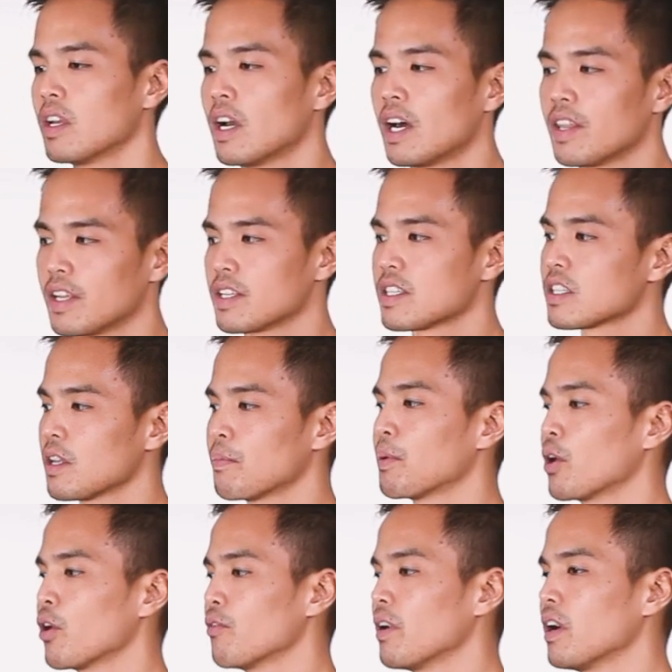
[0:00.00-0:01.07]
and then slip
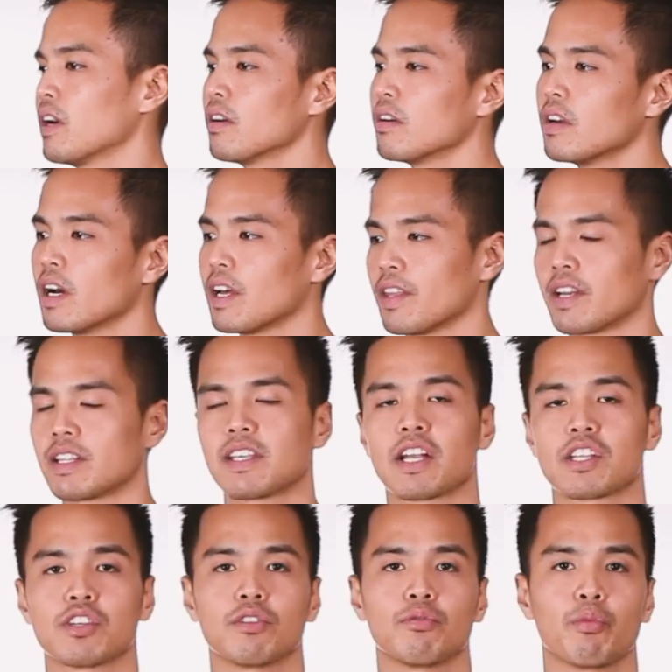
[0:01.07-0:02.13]
it over and then
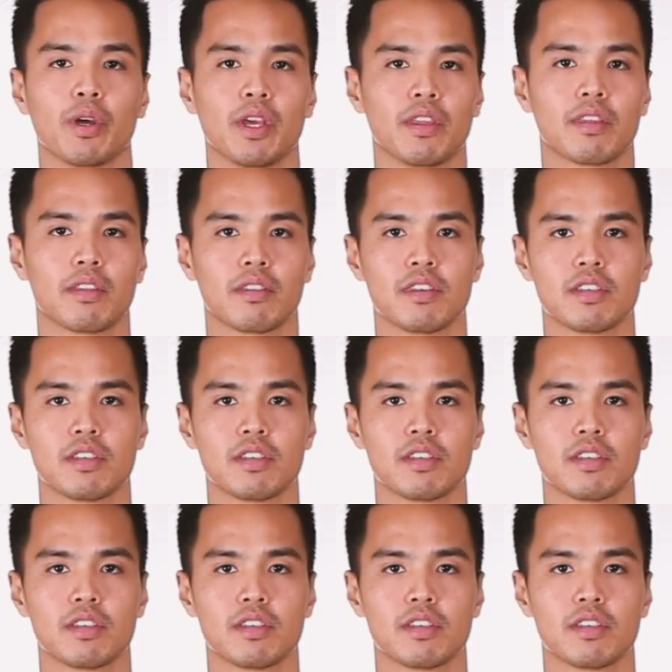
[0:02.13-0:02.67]
attach it with